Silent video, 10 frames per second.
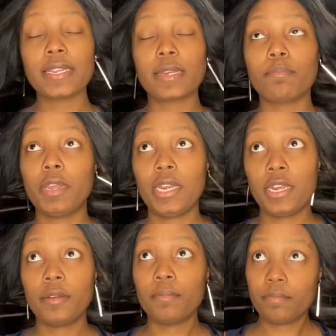
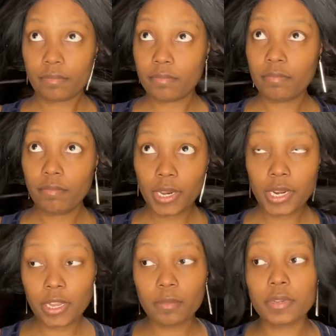medium
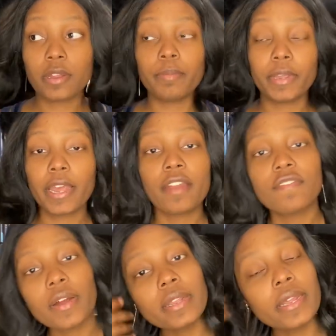to big head
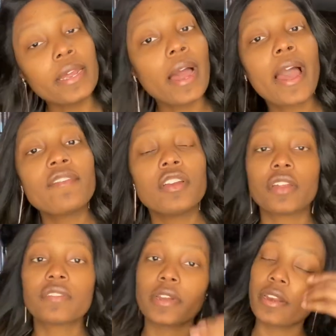friendly. I haven't
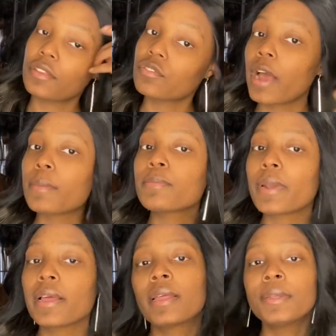adjusted any of the straps, but